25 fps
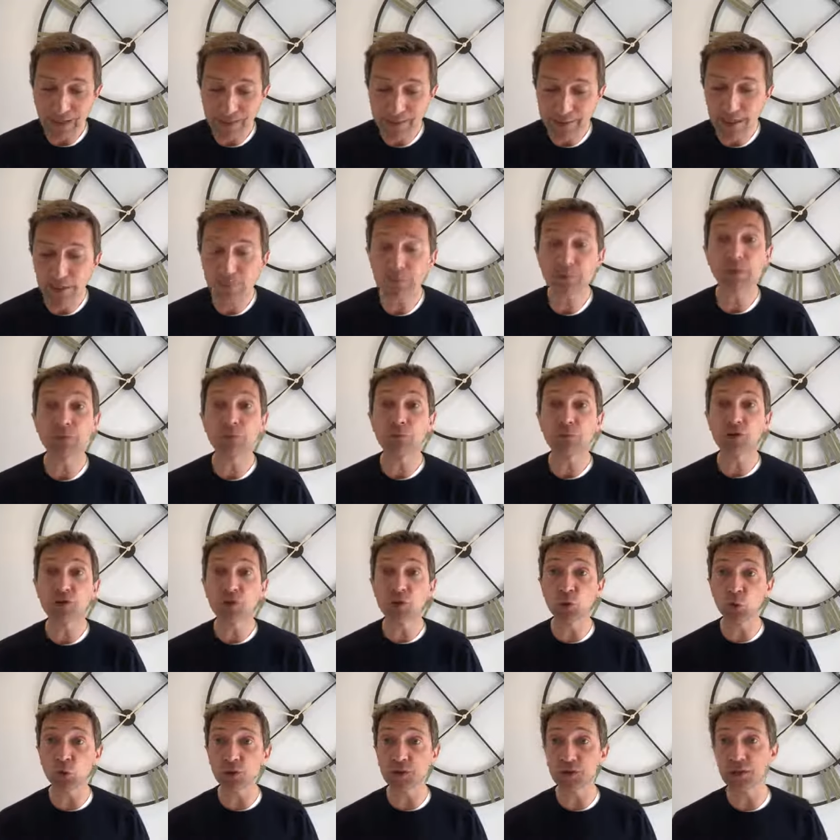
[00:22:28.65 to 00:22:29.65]
In terms of
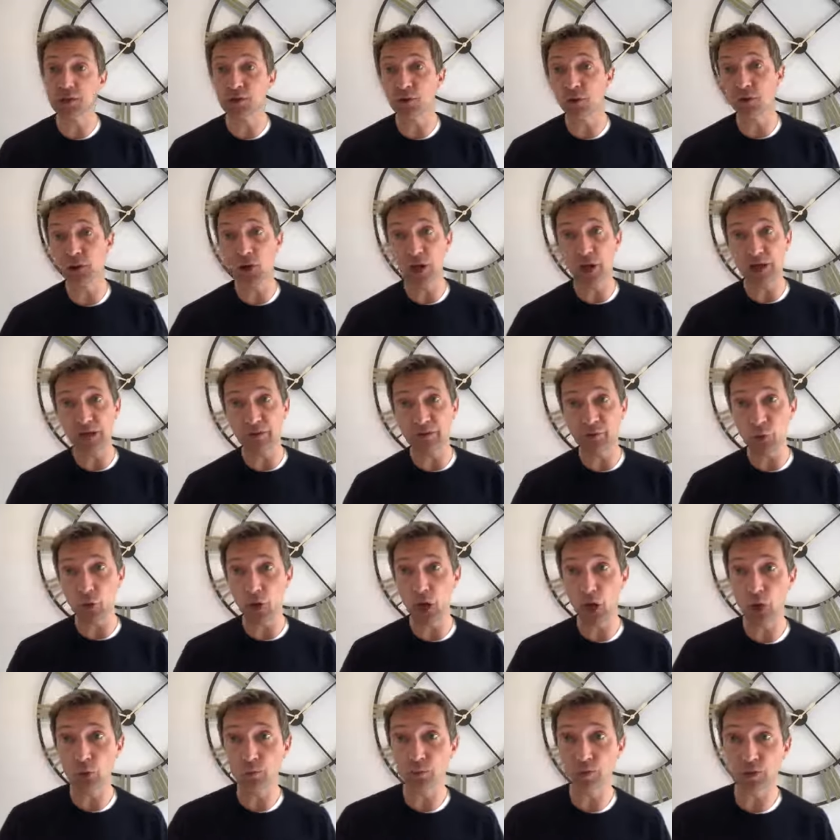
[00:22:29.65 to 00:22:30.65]
resources online, if you're
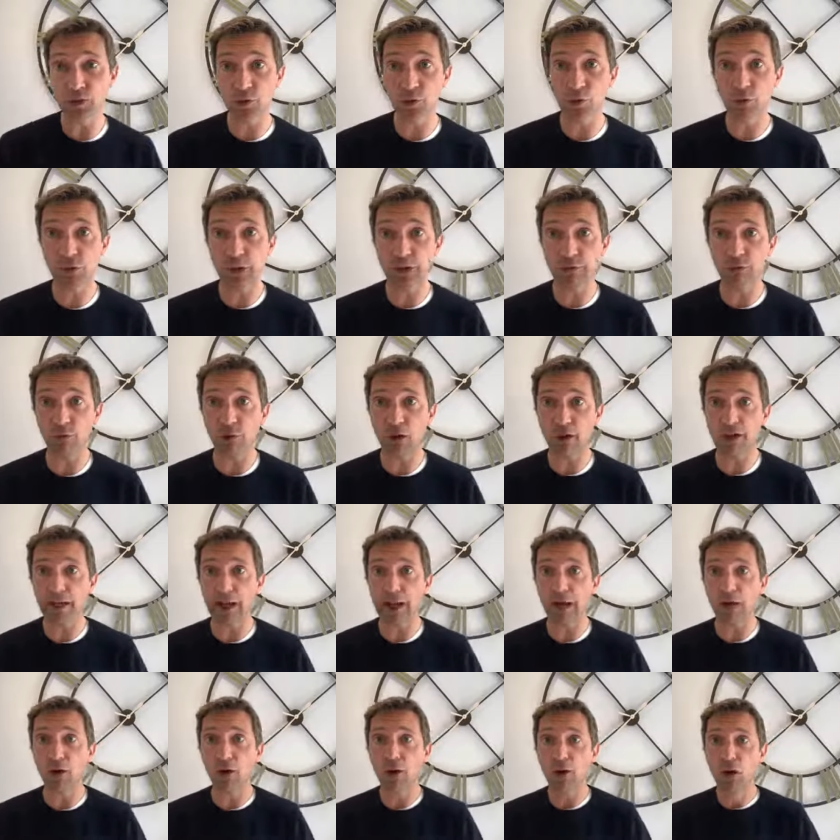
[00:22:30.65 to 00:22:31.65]
homeschooling right
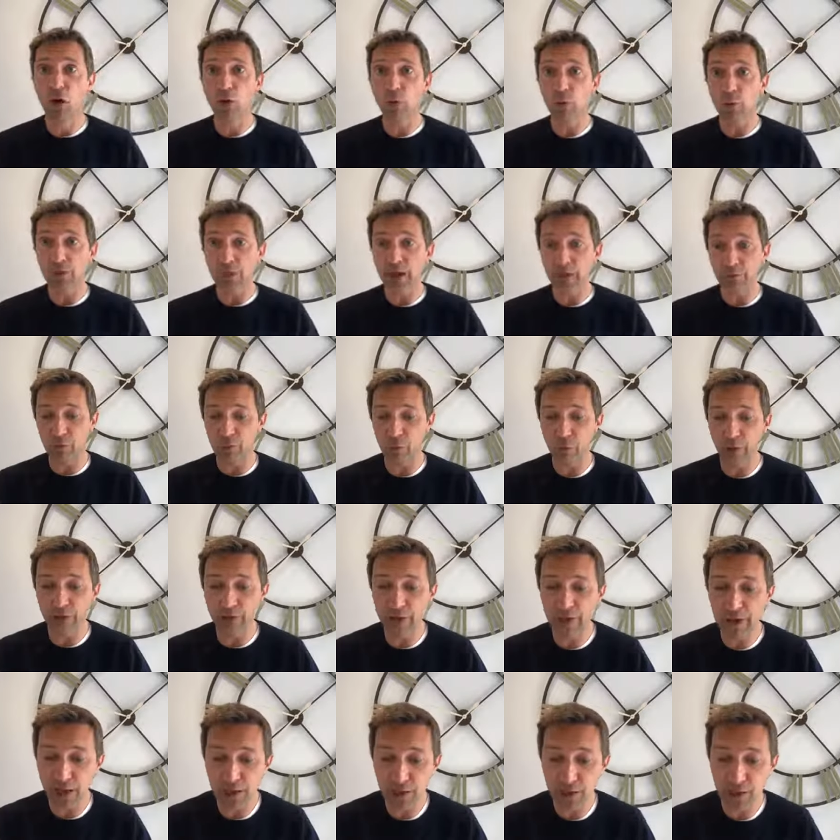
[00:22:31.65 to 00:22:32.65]
now with
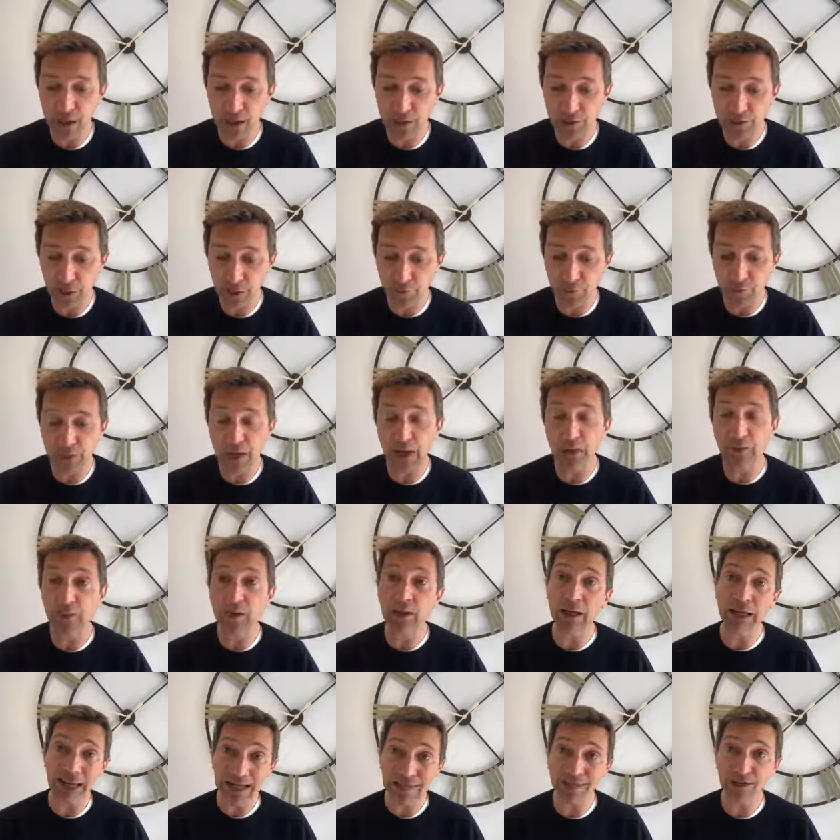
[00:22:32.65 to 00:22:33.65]
everyone, then don't forget
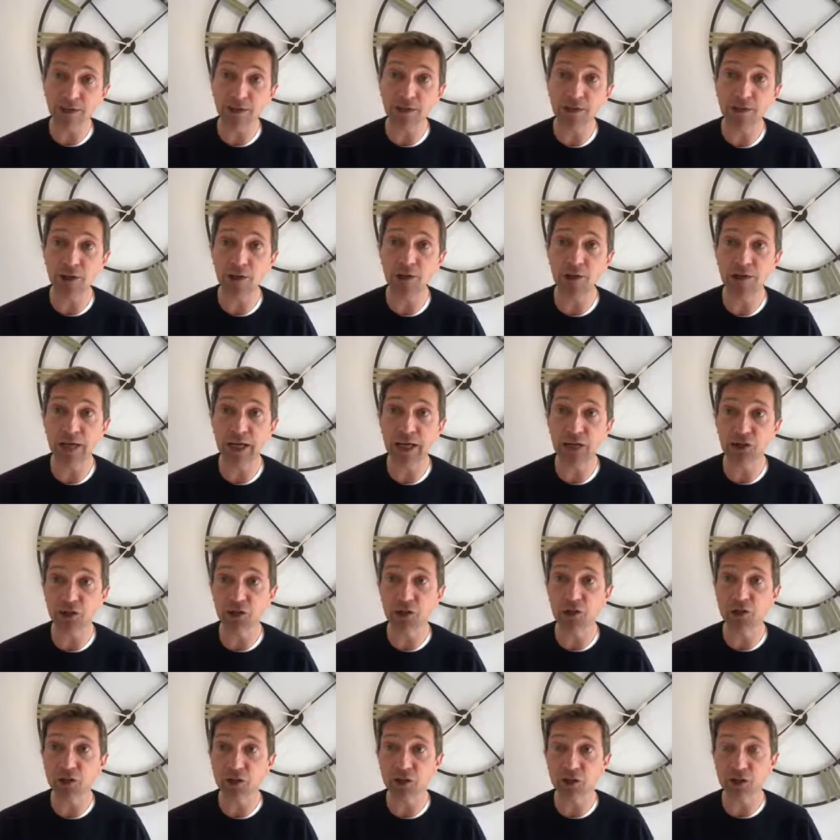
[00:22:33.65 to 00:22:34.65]
the Classical
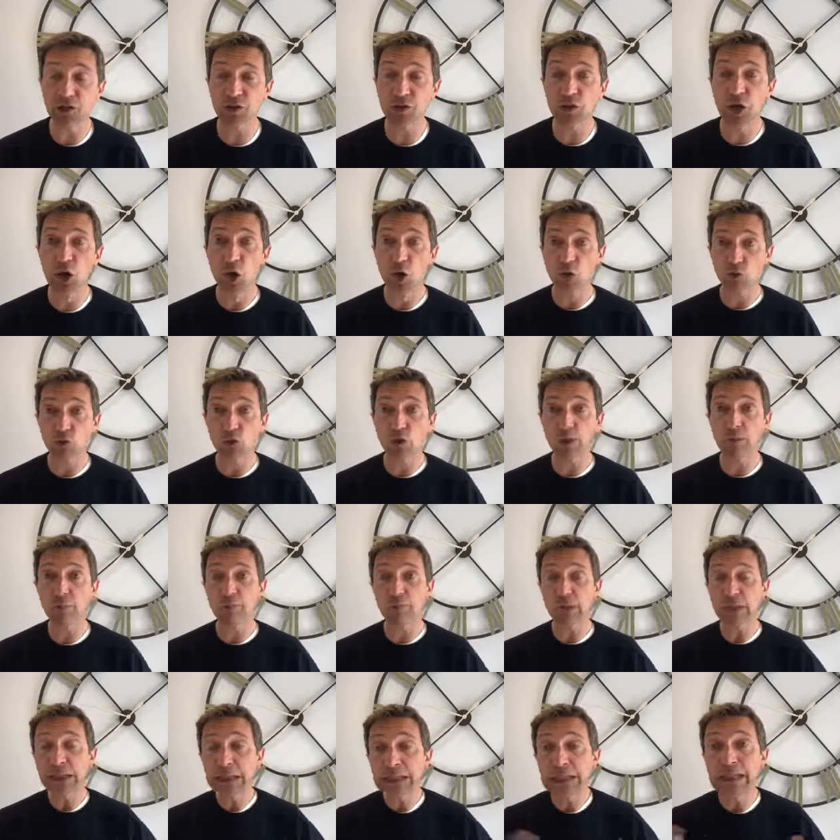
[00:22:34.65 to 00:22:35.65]
Association has just
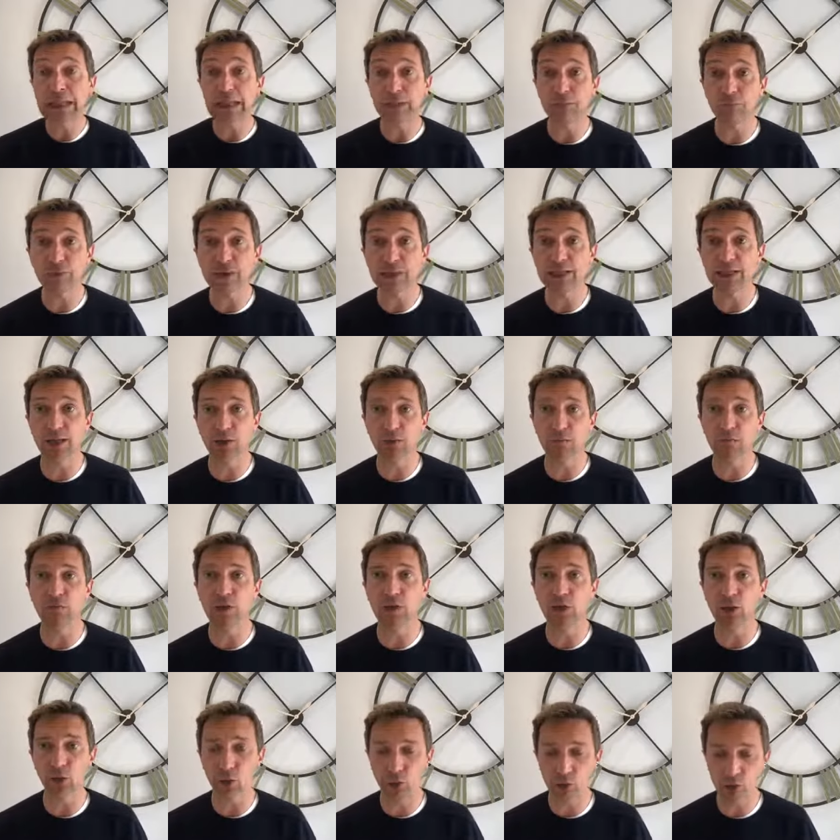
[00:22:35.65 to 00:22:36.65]
completely redone and
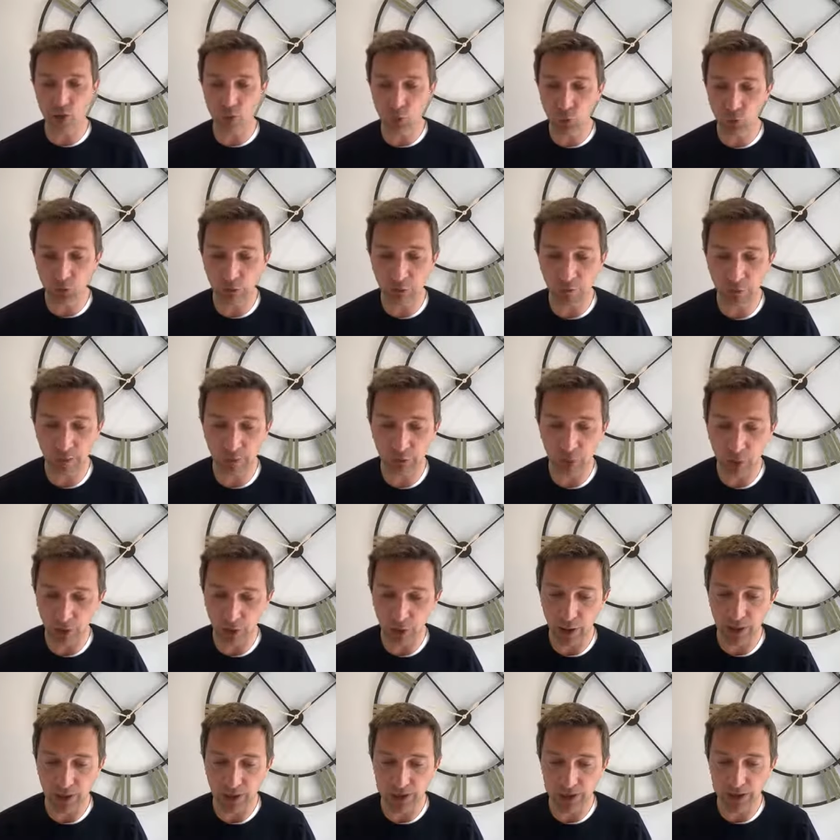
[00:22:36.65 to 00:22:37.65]
relaunched all of their
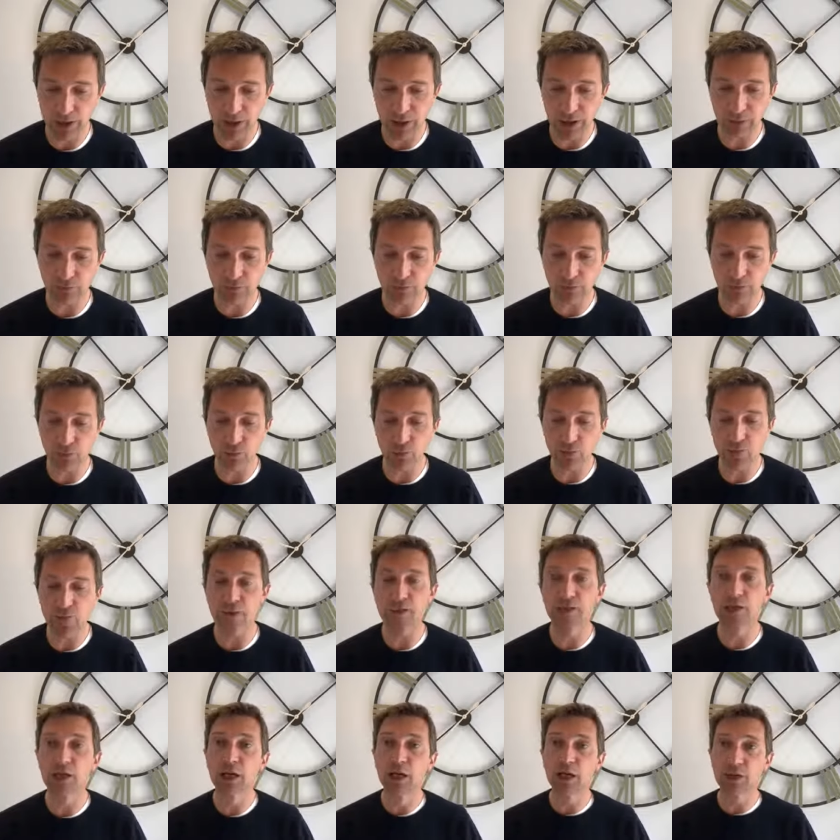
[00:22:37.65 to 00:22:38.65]
online teaching
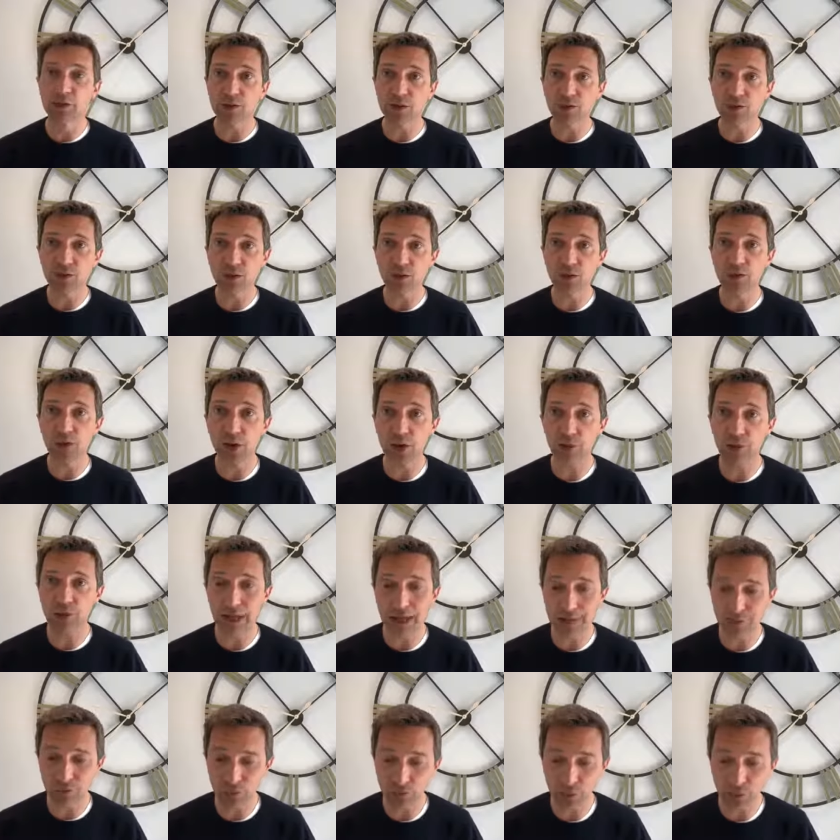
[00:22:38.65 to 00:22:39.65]
resources. So do go and
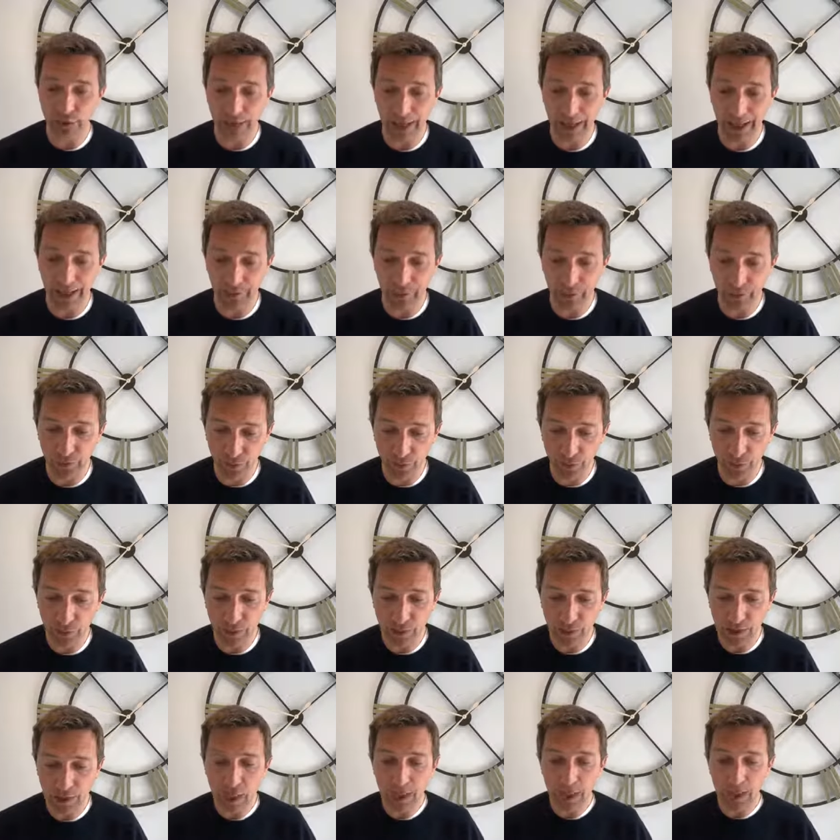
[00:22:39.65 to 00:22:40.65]
have a look at
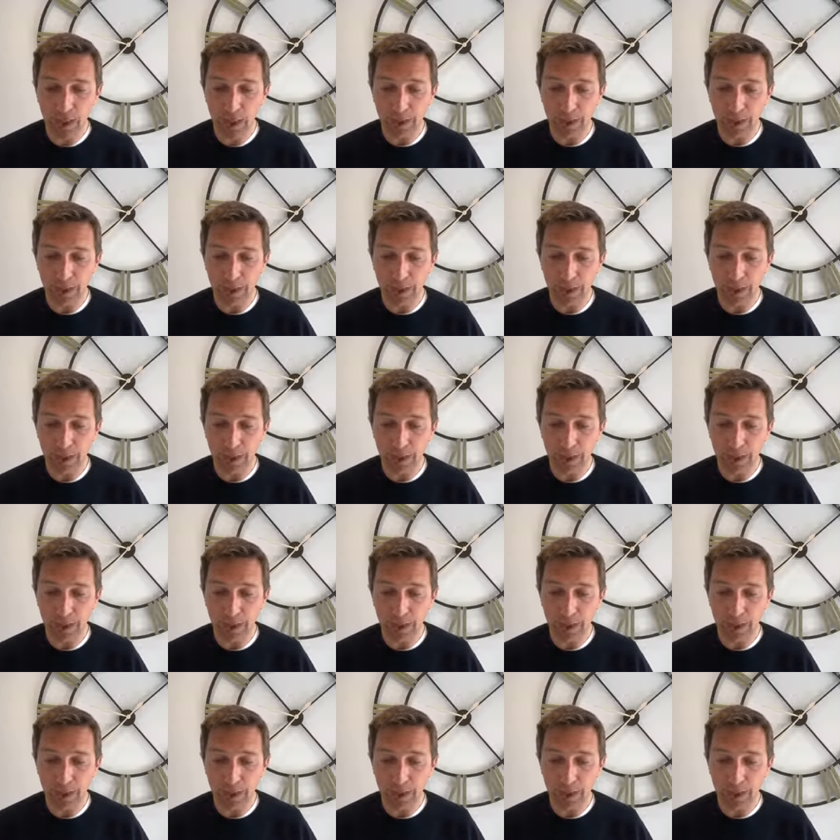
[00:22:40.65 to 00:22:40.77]
those.